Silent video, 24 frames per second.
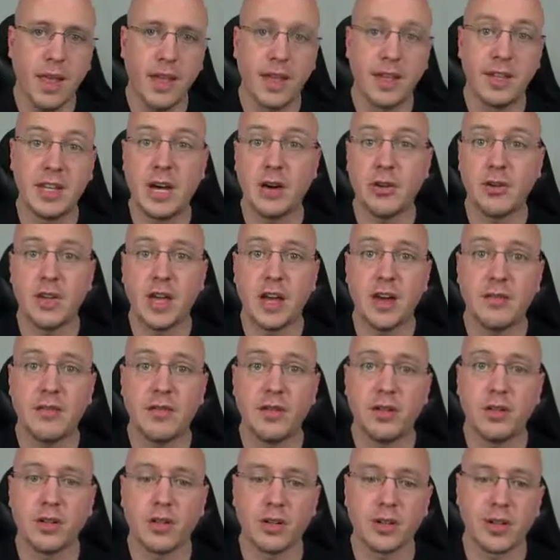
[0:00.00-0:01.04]
And now you have
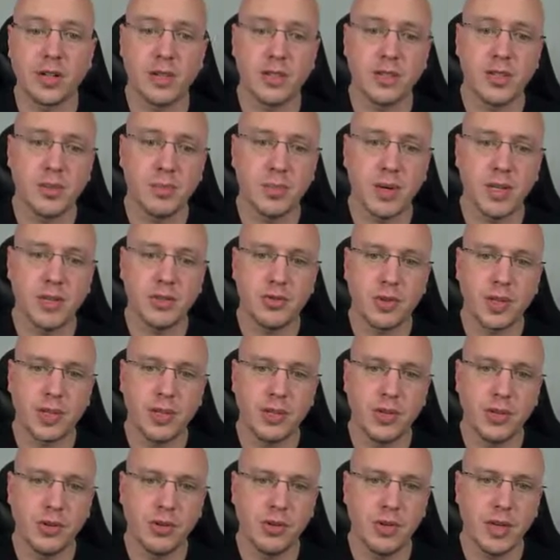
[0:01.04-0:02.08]
your customized
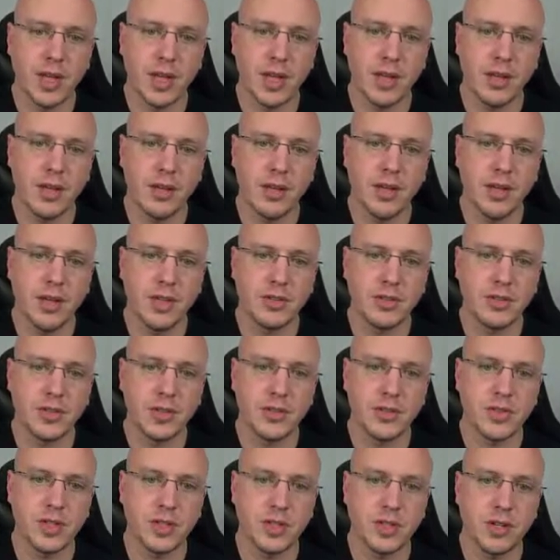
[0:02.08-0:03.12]
ringtone and as you
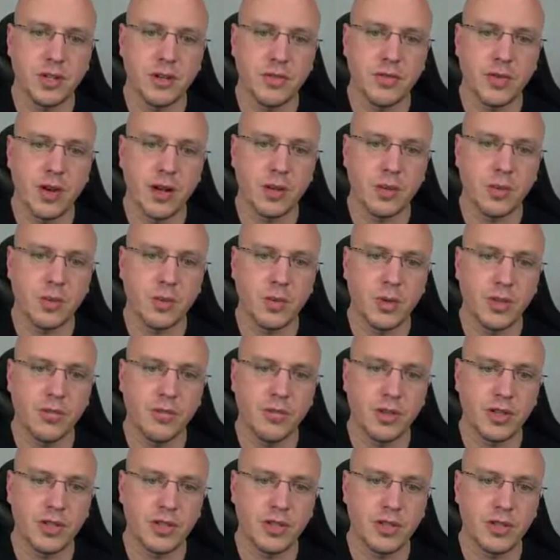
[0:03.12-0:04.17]
can see here if I
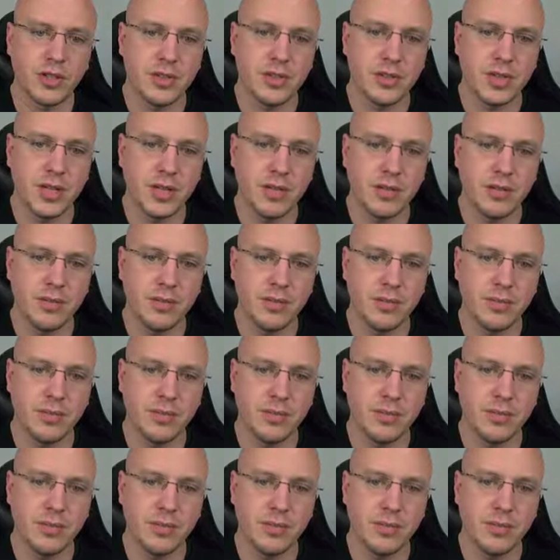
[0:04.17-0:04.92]
refresh this now